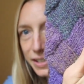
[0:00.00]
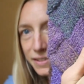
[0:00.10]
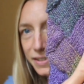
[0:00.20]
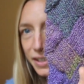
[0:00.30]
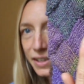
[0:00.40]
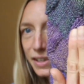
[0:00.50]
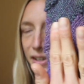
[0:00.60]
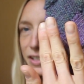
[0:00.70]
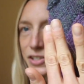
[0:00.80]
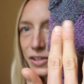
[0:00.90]
these
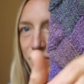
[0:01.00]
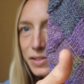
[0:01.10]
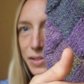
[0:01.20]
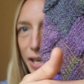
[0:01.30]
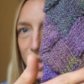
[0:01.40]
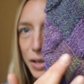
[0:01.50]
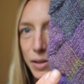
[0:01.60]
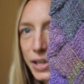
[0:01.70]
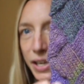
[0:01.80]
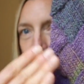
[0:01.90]
chunks
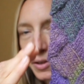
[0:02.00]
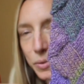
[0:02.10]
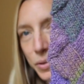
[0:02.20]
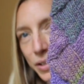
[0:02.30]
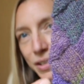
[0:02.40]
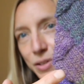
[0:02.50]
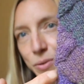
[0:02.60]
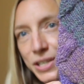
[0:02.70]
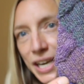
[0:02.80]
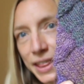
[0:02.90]
and they you
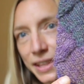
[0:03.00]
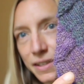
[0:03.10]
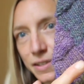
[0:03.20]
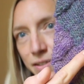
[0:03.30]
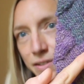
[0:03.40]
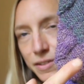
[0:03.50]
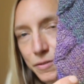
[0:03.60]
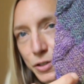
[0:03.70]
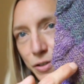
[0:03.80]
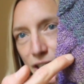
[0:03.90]
you get this
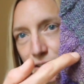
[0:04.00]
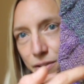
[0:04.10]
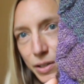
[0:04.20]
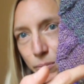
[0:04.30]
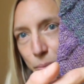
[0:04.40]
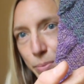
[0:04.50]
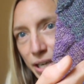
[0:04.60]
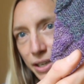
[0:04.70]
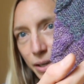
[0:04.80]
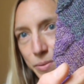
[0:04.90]
different directional thing by
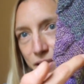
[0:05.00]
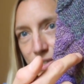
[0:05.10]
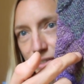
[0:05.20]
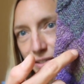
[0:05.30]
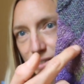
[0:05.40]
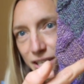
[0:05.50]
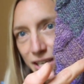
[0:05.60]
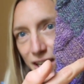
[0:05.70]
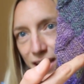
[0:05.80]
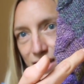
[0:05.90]
picking up stitches
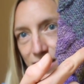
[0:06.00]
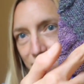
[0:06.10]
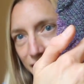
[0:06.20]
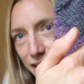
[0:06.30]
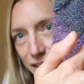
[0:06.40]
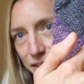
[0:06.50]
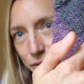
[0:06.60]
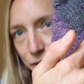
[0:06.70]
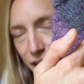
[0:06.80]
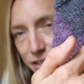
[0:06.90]
and knitting in a
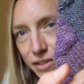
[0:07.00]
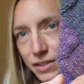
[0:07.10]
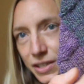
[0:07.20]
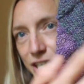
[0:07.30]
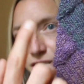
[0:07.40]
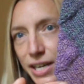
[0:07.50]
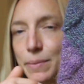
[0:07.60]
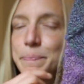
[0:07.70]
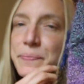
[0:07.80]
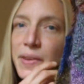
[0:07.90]
different direction each time.